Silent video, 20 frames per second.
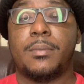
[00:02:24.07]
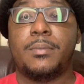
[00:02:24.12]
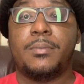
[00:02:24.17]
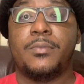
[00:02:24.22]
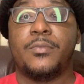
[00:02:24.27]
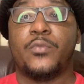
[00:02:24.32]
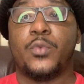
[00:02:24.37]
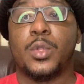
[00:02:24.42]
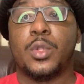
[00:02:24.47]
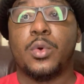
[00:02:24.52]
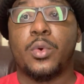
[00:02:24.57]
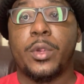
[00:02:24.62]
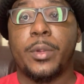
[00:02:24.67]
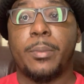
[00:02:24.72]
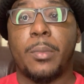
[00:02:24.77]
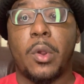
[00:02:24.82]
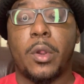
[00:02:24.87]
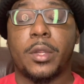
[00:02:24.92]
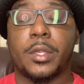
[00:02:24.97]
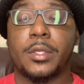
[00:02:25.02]
for Lori
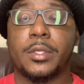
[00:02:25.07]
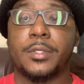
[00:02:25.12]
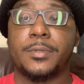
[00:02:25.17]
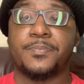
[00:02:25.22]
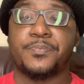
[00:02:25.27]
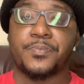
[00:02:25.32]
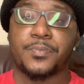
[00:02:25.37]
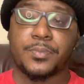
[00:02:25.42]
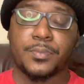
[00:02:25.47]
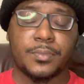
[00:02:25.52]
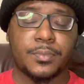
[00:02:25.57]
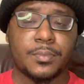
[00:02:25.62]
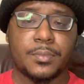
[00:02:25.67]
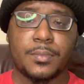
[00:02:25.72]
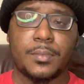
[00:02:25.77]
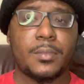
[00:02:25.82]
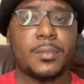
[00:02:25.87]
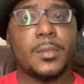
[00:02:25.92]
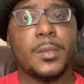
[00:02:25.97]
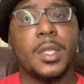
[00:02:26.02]
Marketing.
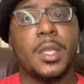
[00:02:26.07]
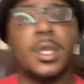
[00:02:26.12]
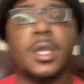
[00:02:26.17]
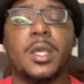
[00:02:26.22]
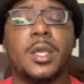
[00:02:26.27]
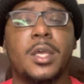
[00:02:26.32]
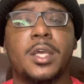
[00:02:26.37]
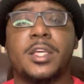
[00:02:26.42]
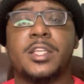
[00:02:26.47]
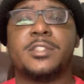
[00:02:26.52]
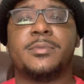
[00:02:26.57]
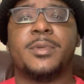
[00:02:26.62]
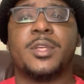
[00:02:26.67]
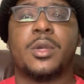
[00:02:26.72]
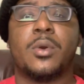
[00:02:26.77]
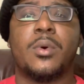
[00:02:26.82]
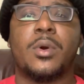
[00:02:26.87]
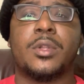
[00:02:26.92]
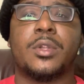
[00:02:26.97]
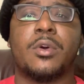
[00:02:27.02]
He's been
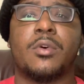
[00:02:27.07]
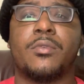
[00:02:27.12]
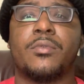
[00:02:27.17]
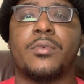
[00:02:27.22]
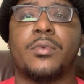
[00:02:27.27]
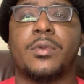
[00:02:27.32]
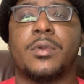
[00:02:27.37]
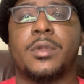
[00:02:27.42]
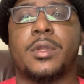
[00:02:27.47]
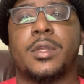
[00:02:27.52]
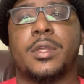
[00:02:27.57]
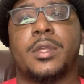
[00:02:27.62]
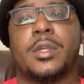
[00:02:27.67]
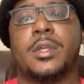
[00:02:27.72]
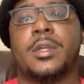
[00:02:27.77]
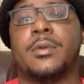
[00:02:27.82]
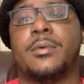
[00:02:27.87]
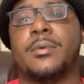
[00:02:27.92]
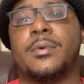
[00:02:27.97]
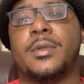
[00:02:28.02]
going over
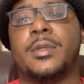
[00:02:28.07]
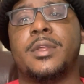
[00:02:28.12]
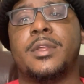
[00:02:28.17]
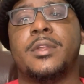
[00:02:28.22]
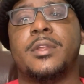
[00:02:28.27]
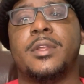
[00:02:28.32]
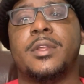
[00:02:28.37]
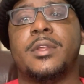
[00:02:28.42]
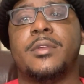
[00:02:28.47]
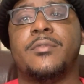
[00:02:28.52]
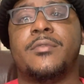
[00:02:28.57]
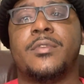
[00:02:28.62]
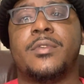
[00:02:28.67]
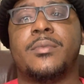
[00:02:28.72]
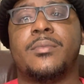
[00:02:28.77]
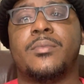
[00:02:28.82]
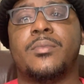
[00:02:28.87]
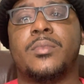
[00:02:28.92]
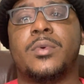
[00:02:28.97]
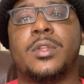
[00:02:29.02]

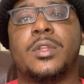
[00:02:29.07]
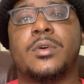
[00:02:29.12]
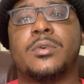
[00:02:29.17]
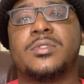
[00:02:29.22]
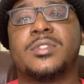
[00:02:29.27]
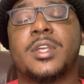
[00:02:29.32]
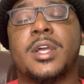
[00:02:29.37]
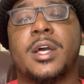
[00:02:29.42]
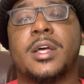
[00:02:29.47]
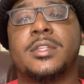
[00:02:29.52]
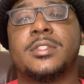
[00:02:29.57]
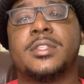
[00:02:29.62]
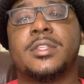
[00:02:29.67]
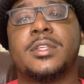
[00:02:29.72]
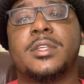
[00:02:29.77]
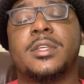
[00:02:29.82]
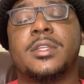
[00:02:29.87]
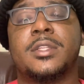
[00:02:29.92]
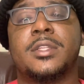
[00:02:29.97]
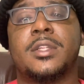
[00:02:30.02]
even with those guys
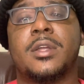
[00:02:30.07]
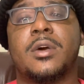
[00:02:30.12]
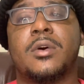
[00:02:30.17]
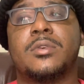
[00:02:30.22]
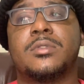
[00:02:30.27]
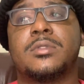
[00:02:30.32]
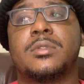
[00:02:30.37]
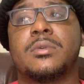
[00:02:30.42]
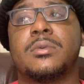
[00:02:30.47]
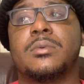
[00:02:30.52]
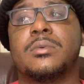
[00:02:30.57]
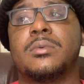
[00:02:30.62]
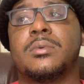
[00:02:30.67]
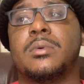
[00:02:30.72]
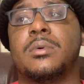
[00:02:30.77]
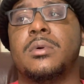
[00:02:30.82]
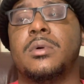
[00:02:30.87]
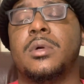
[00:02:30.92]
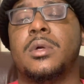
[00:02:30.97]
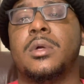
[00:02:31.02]
in. Also,
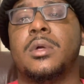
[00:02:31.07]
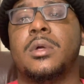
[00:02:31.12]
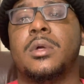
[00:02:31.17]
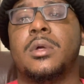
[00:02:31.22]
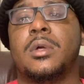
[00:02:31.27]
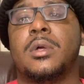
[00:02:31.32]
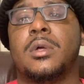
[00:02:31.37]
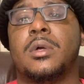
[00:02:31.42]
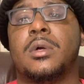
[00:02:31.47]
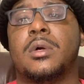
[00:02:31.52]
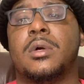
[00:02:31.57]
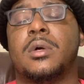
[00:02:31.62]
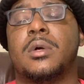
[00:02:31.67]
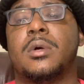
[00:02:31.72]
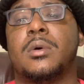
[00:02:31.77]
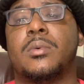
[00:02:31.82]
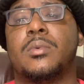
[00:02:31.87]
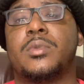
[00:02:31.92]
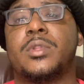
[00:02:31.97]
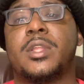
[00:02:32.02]
uh,
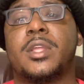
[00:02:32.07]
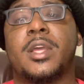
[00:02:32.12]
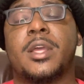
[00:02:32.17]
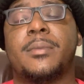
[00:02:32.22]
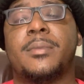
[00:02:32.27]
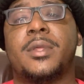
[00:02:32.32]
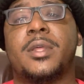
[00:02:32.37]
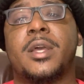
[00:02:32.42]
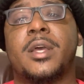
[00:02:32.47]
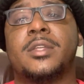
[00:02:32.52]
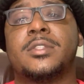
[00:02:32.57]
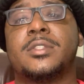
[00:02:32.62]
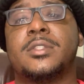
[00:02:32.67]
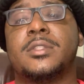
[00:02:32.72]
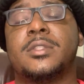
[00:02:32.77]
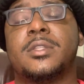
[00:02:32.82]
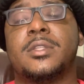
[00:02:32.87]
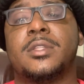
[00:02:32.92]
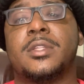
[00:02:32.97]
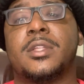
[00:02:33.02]
only game he has in,
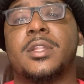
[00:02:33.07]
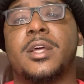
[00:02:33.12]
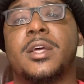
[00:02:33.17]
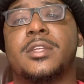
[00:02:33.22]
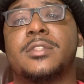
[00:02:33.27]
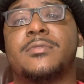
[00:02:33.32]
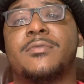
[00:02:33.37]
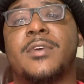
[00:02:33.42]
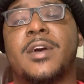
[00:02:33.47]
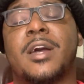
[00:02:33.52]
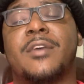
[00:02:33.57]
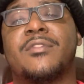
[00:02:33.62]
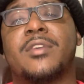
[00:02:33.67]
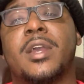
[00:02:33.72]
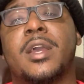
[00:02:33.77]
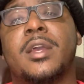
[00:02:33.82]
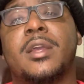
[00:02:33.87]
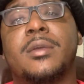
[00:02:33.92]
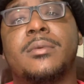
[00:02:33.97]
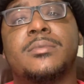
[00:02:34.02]
in the last five
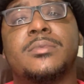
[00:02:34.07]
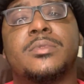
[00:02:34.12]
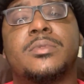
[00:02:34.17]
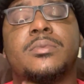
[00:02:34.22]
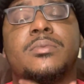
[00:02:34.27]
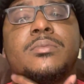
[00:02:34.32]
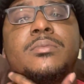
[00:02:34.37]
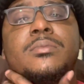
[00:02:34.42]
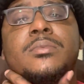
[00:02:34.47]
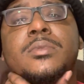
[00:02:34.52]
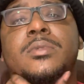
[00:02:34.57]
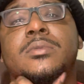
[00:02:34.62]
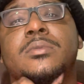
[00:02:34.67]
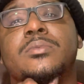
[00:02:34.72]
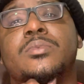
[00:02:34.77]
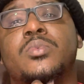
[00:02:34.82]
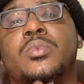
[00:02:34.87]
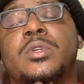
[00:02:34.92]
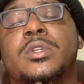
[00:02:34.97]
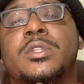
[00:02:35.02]
games
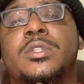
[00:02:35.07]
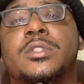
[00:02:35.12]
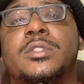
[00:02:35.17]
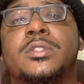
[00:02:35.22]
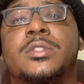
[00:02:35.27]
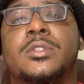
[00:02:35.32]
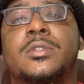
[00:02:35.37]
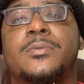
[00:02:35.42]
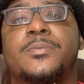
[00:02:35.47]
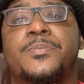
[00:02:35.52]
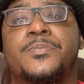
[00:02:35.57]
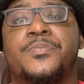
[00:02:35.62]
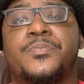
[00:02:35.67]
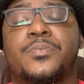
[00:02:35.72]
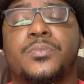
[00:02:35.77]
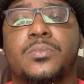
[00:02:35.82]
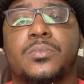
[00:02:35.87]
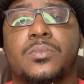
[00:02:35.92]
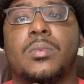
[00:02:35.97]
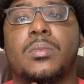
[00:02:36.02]
was
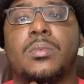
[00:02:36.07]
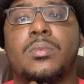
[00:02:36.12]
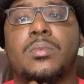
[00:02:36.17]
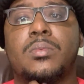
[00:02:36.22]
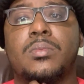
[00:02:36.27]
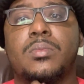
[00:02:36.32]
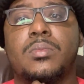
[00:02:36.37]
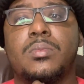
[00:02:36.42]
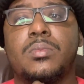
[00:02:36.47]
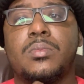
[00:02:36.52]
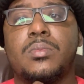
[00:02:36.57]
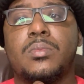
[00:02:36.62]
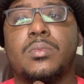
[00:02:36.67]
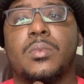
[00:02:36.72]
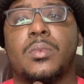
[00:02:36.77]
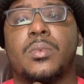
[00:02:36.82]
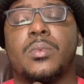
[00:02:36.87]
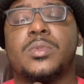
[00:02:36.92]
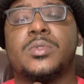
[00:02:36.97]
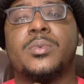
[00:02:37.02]

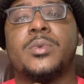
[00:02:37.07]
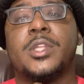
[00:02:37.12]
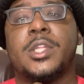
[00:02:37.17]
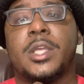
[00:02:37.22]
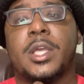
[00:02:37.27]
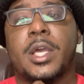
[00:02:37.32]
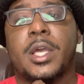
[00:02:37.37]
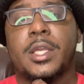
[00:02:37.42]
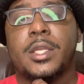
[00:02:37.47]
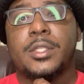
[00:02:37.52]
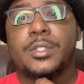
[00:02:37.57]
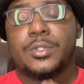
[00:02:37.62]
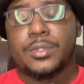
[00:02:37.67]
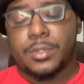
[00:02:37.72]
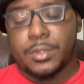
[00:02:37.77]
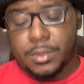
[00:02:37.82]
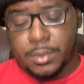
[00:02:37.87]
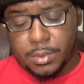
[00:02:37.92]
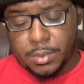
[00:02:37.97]
was when he got injured.